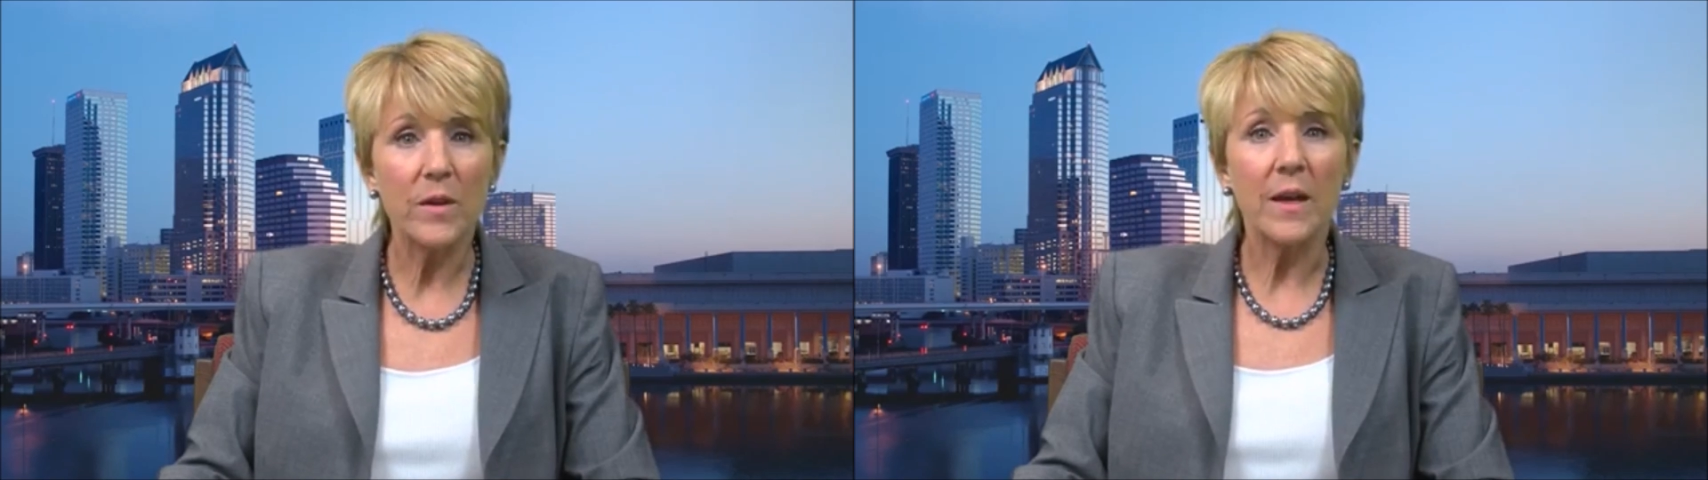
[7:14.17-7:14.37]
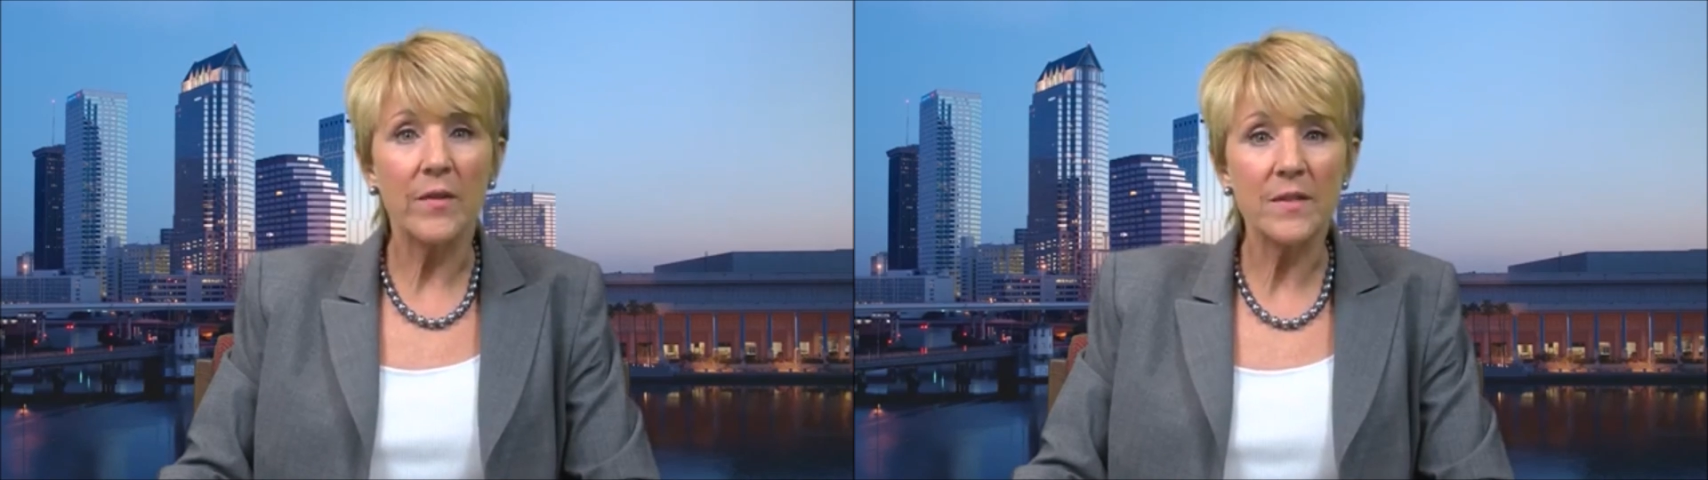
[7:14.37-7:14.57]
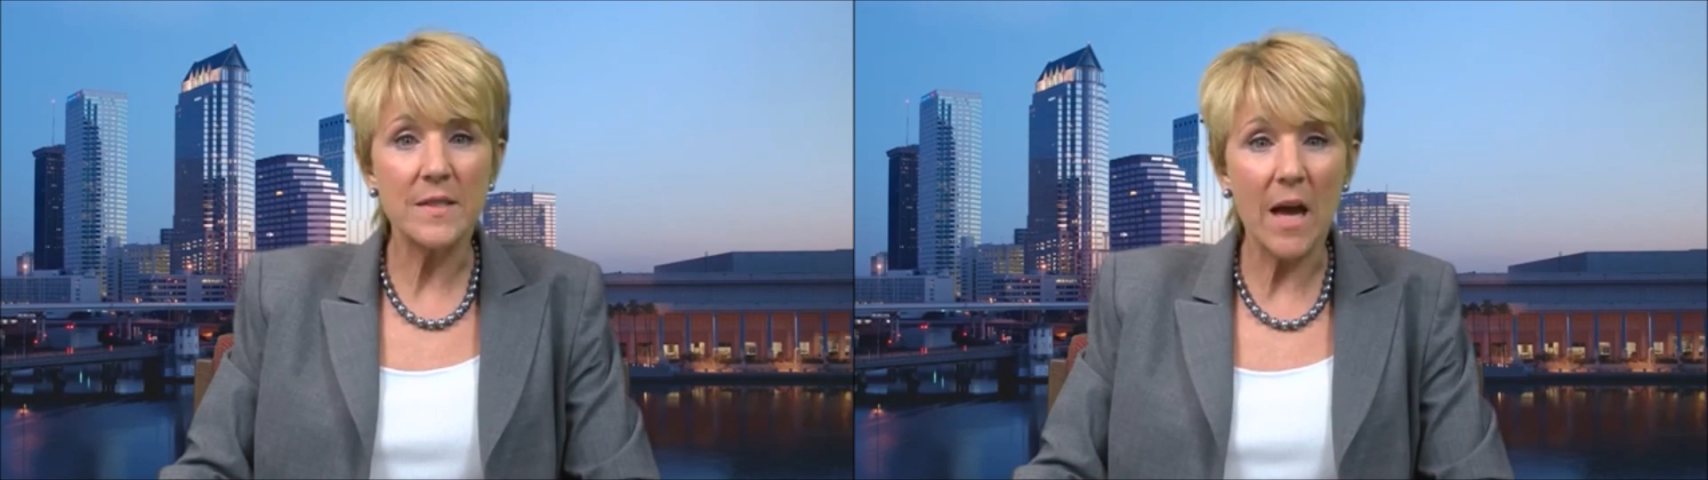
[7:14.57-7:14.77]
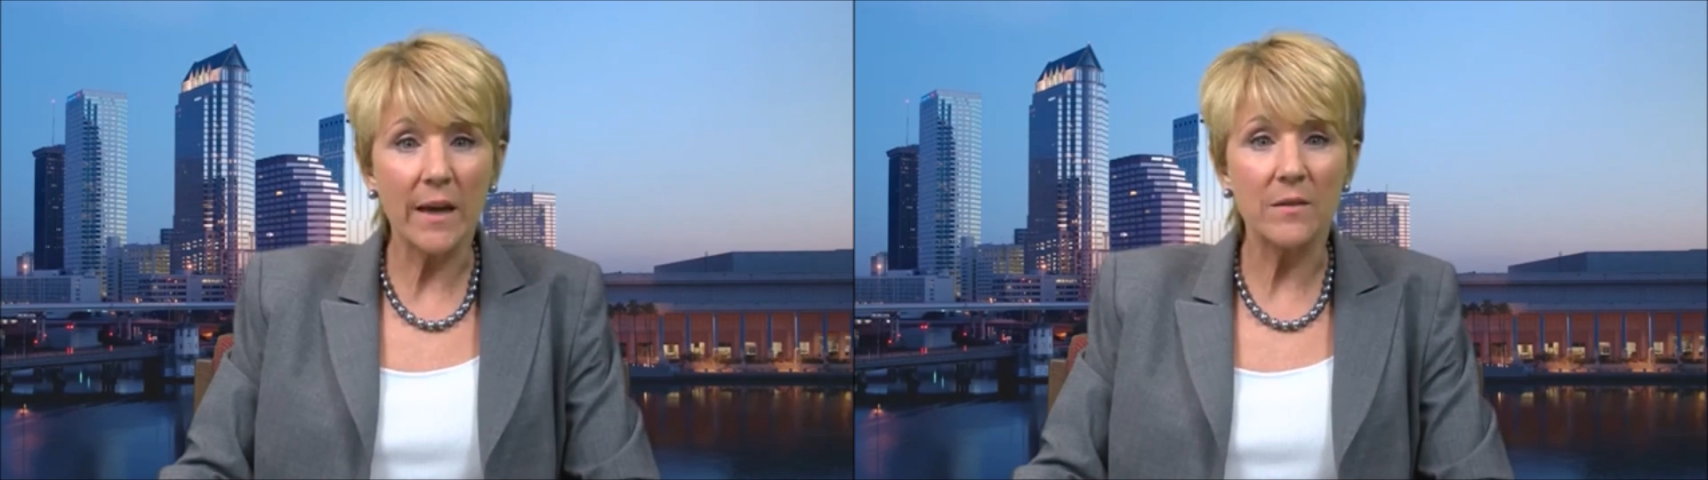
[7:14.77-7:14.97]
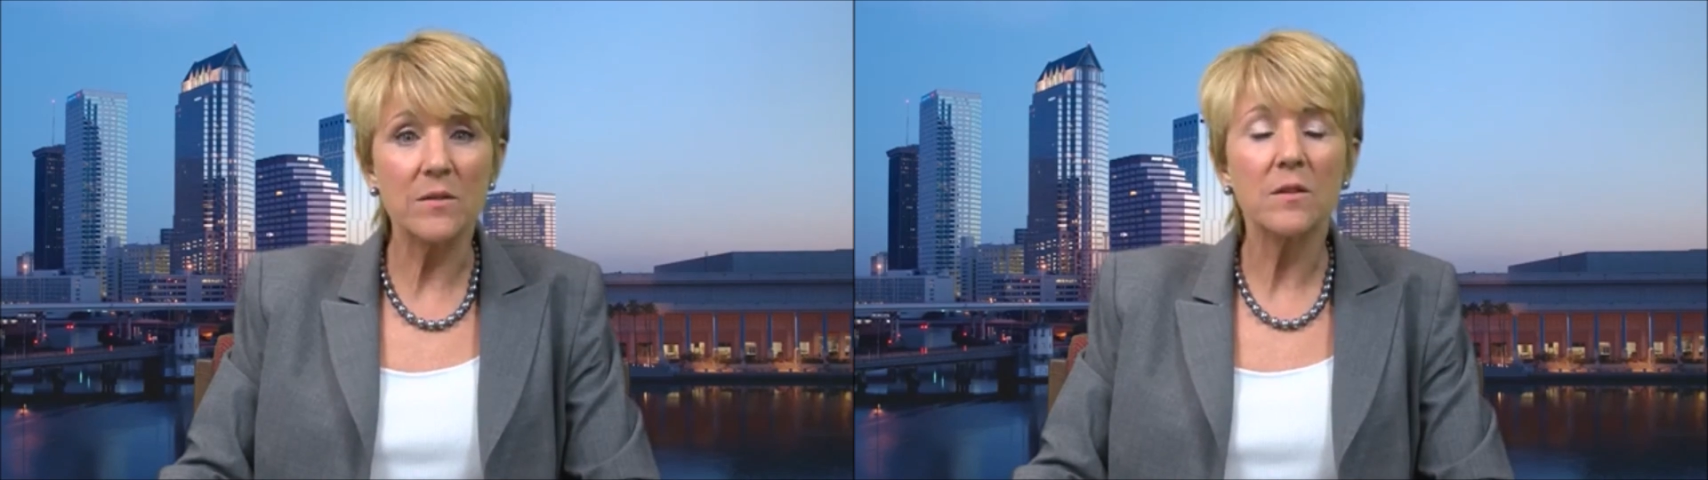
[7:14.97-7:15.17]
in the
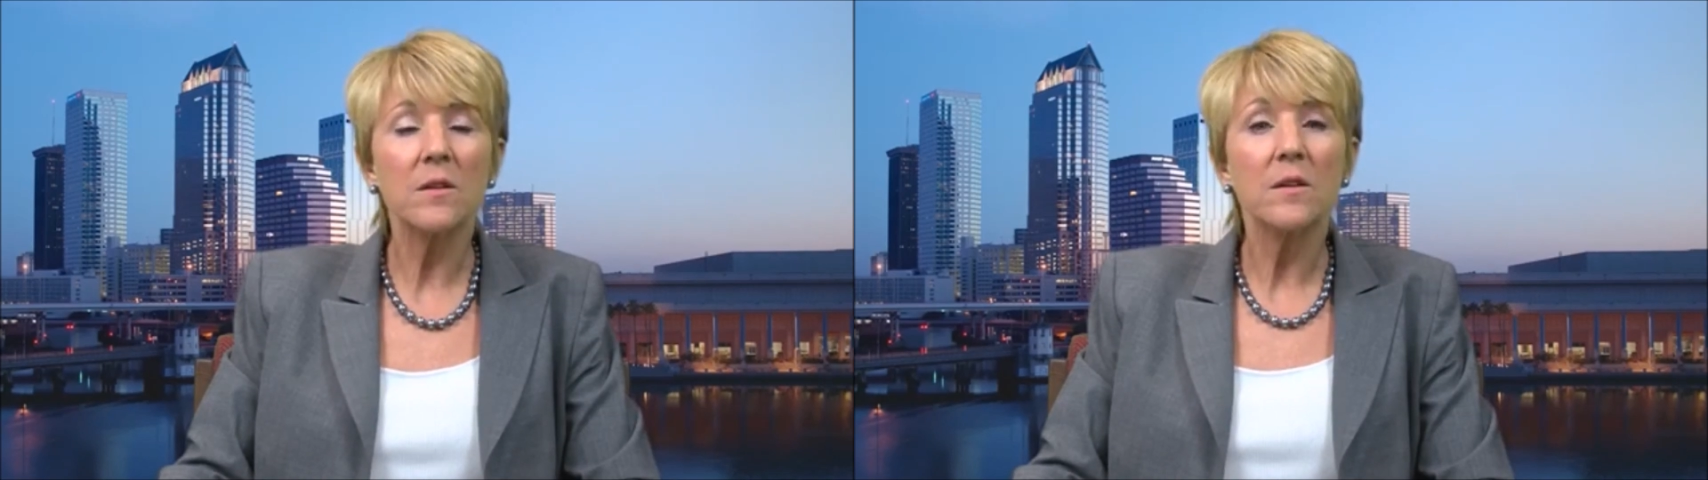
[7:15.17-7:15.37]
science